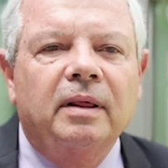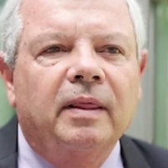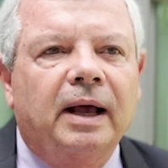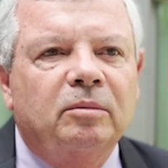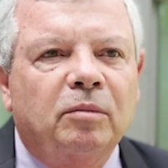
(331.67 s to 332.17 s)

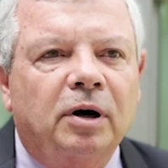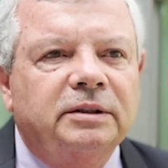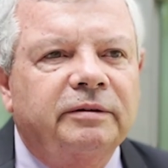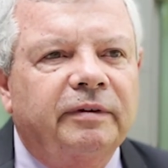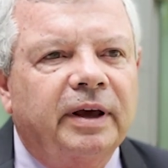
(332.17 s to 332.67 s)
that
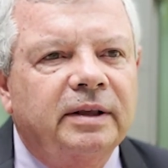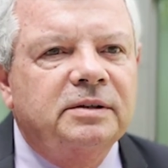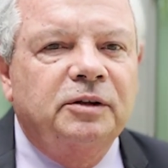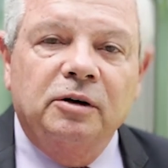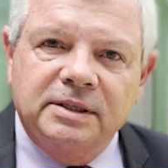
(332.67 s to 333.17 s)

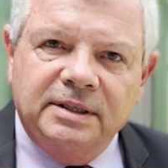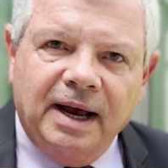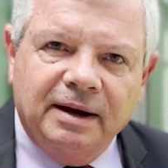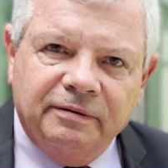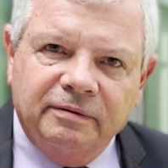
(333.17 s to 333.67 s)
motivates your
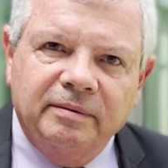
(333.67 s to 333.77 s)
staff,